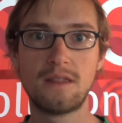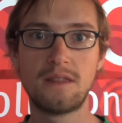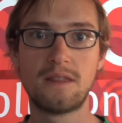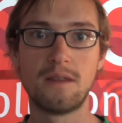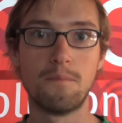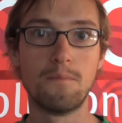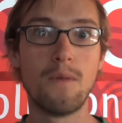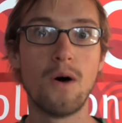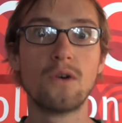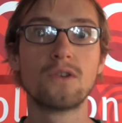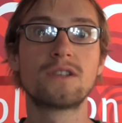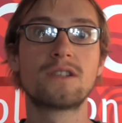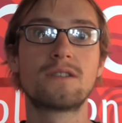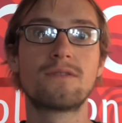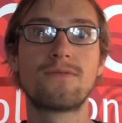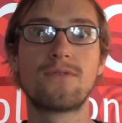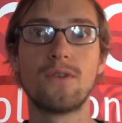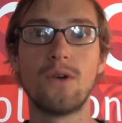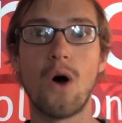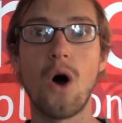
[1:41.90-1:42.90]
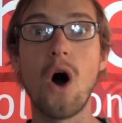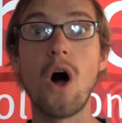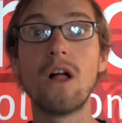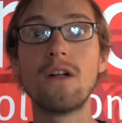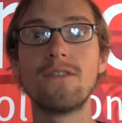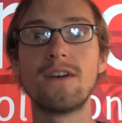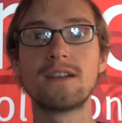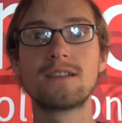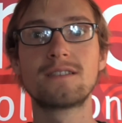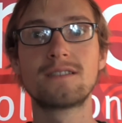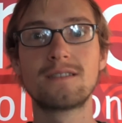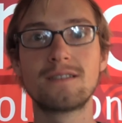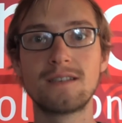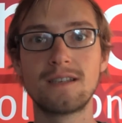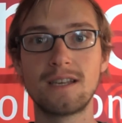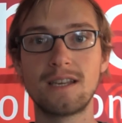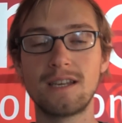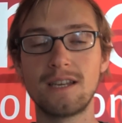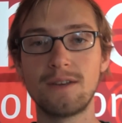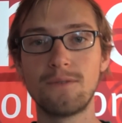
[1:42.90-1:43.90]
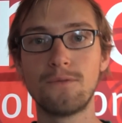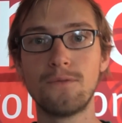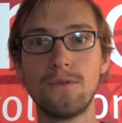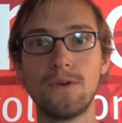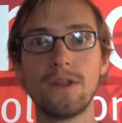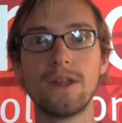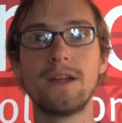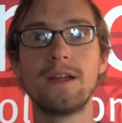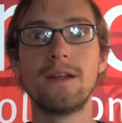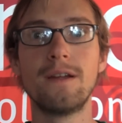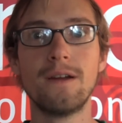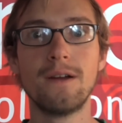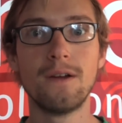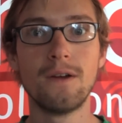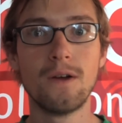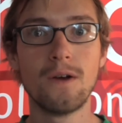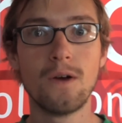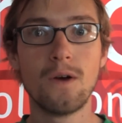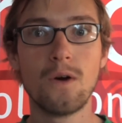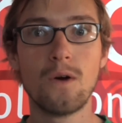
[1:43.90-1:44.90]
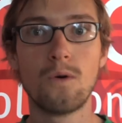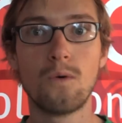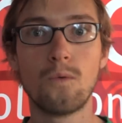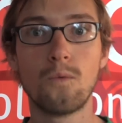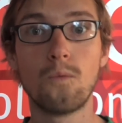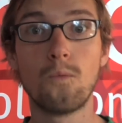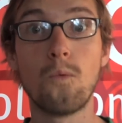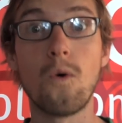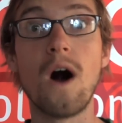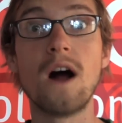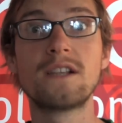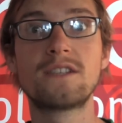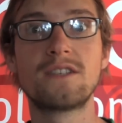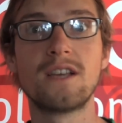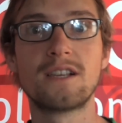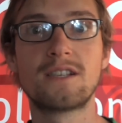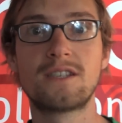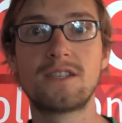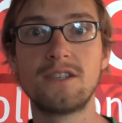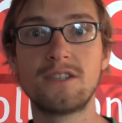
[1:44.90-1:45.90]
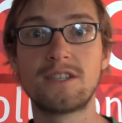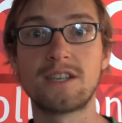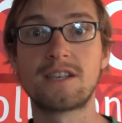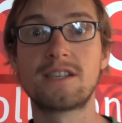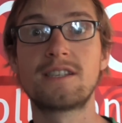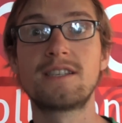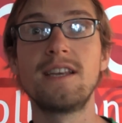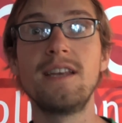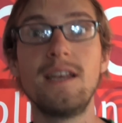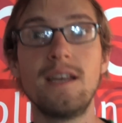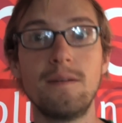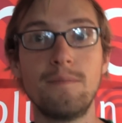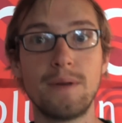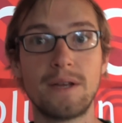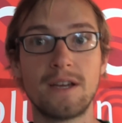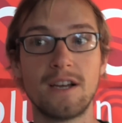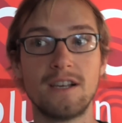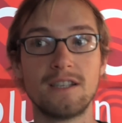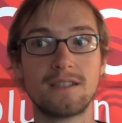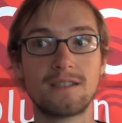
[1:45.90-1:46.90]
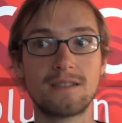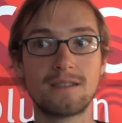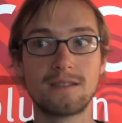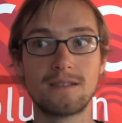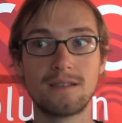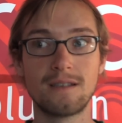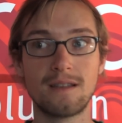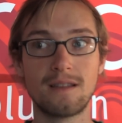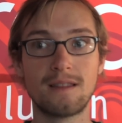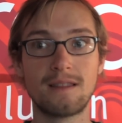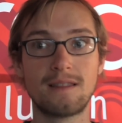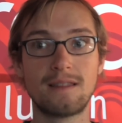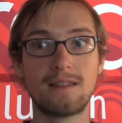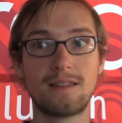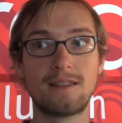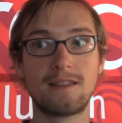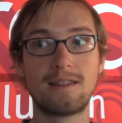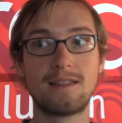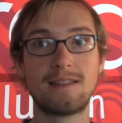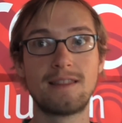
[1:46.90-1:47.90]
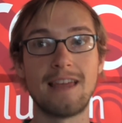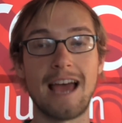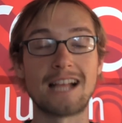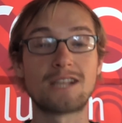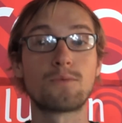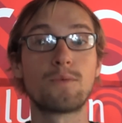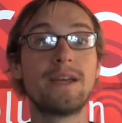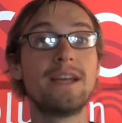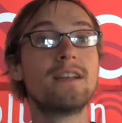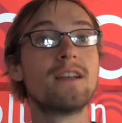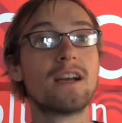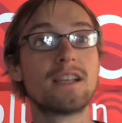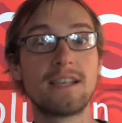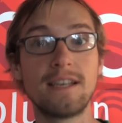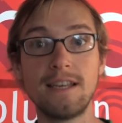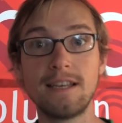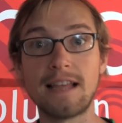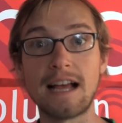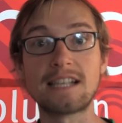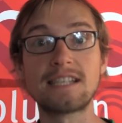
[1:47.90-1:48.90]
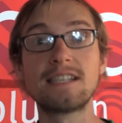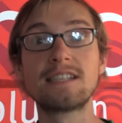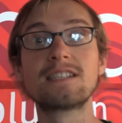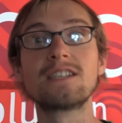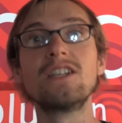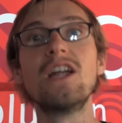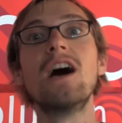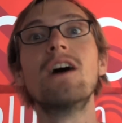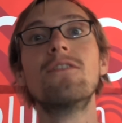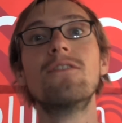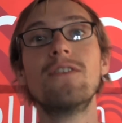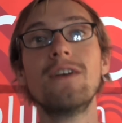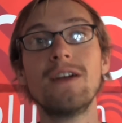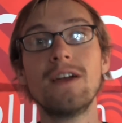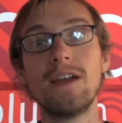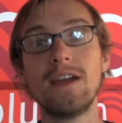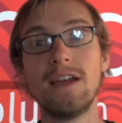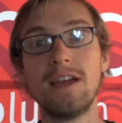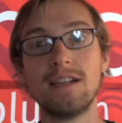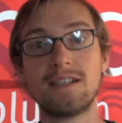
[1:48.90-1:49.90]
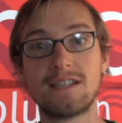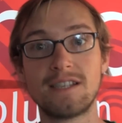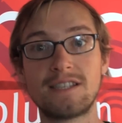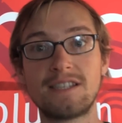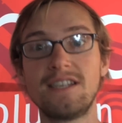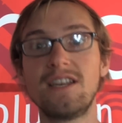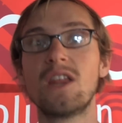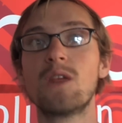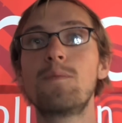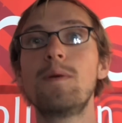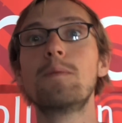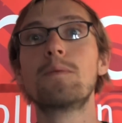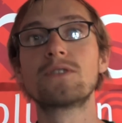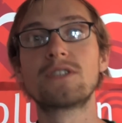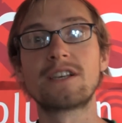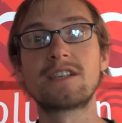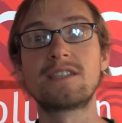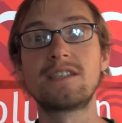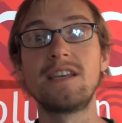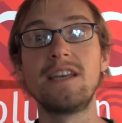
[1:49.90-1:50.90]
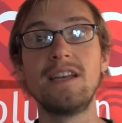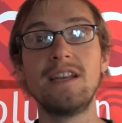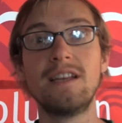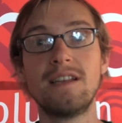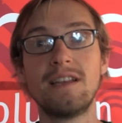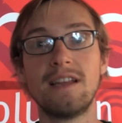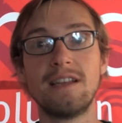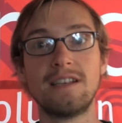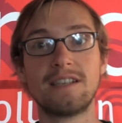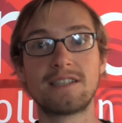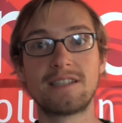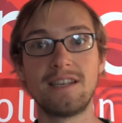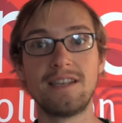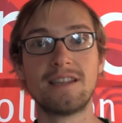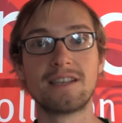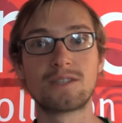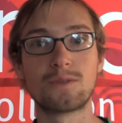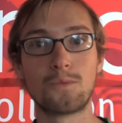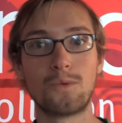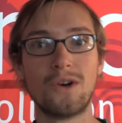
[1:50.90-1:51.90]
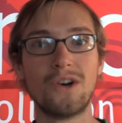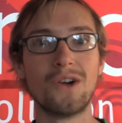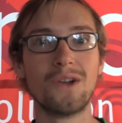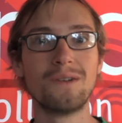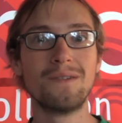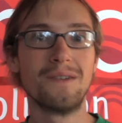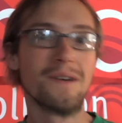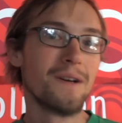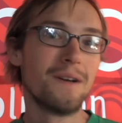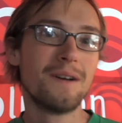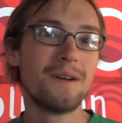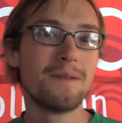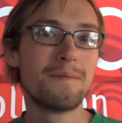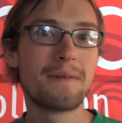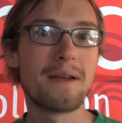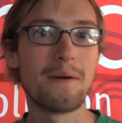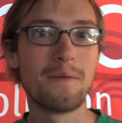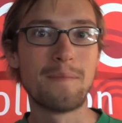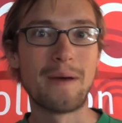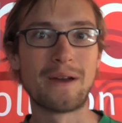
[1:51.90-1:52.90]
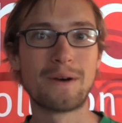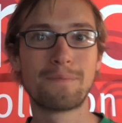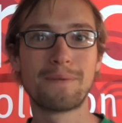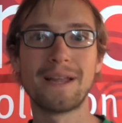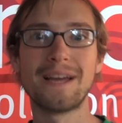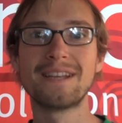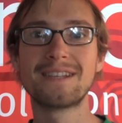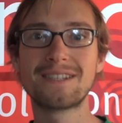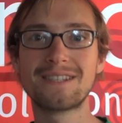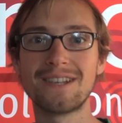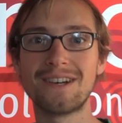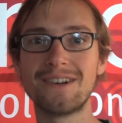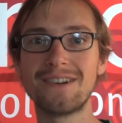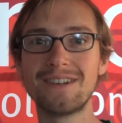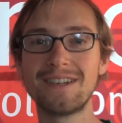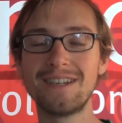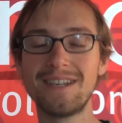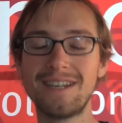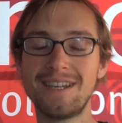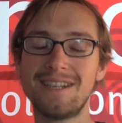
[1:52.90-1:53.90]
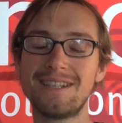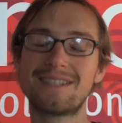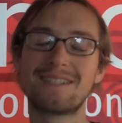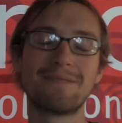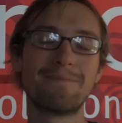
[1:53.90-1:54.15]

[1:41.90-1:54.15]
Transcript: the most for all of us. Mm. He really wants us to succeed because that's what he does. He, that's his love is to see other people succeed and to see this world become a better place. So he, he's